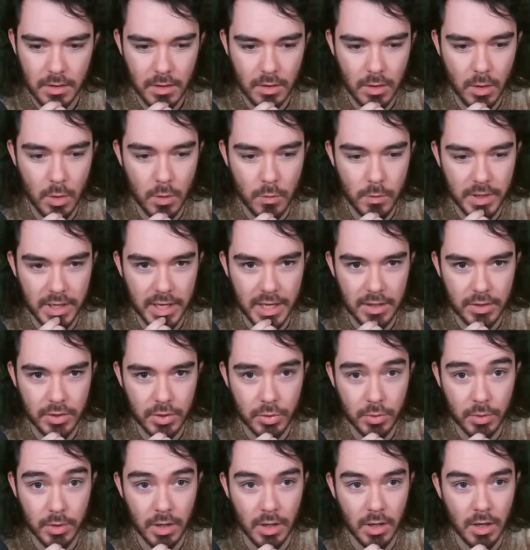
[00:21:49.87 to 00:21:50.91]
Oh, if we get
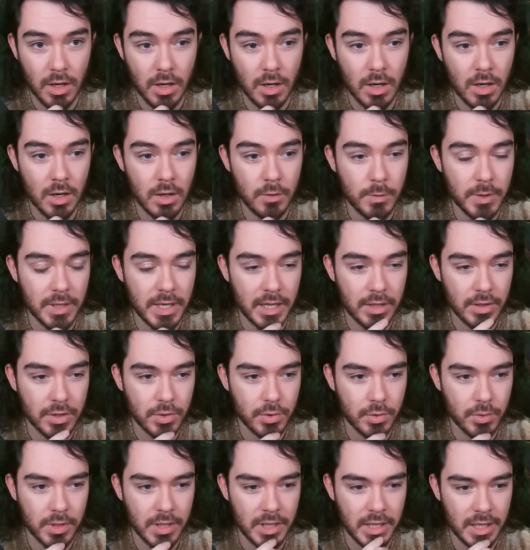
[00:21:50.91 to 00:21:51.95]
three, oh, if we get
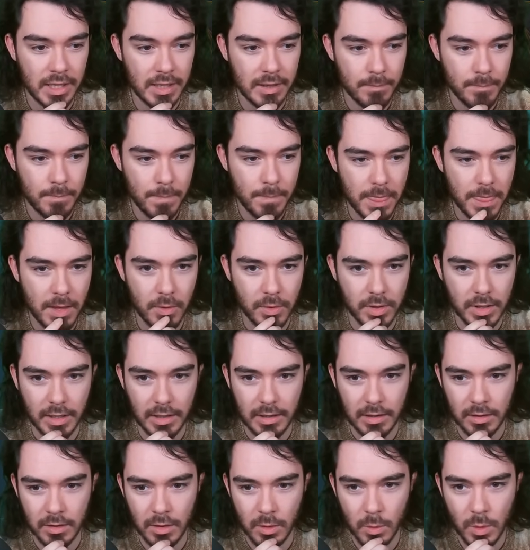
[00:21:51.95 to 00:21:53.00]
three, okay,
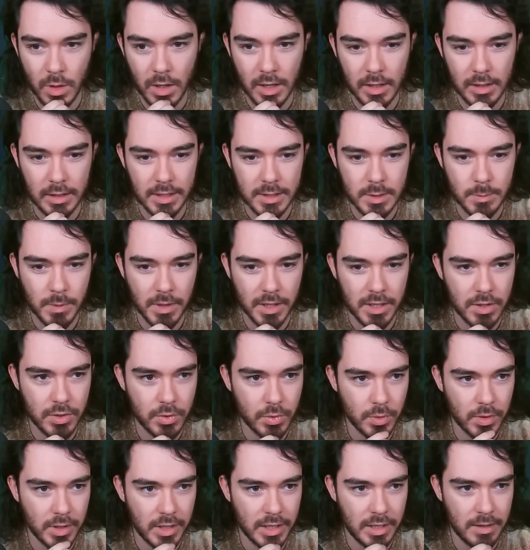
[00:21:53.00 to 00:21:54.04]
you know what? Let's buy
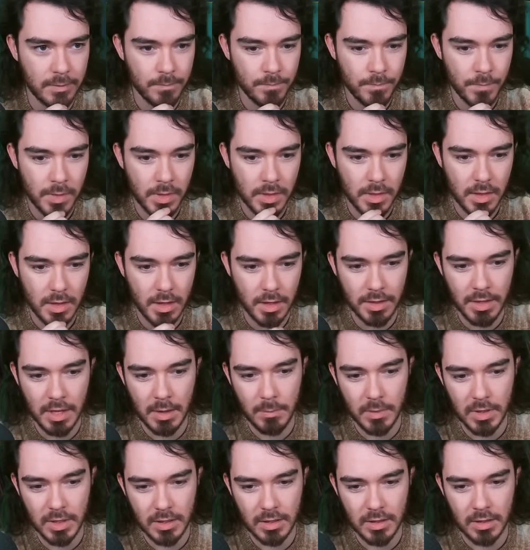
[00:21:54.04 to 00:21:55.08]
three and then
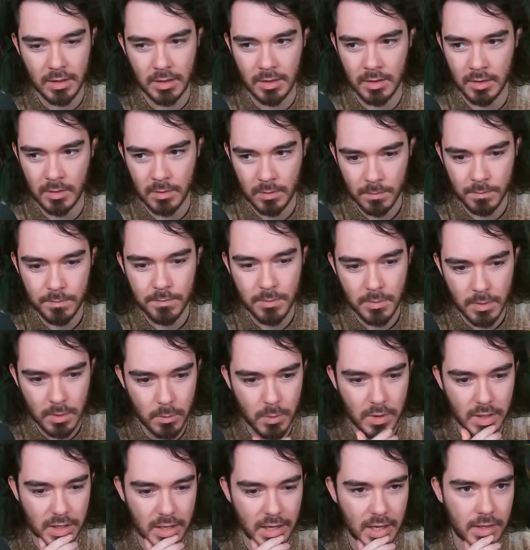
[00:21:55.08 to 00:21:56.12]
we can,
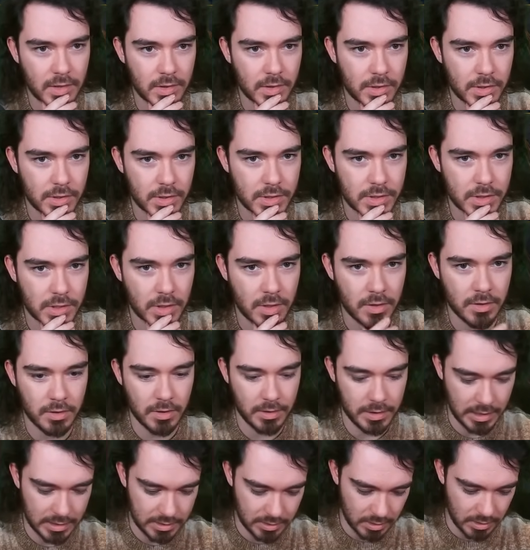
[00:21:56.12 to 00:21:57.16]
we can get another eternal and
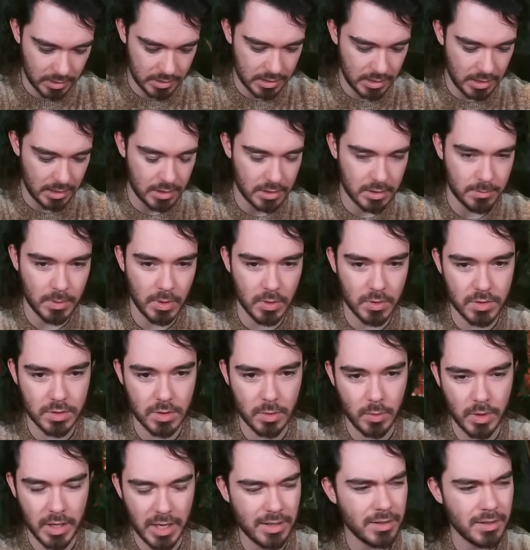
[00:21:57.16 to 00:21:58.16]
that's going to take us most of the way.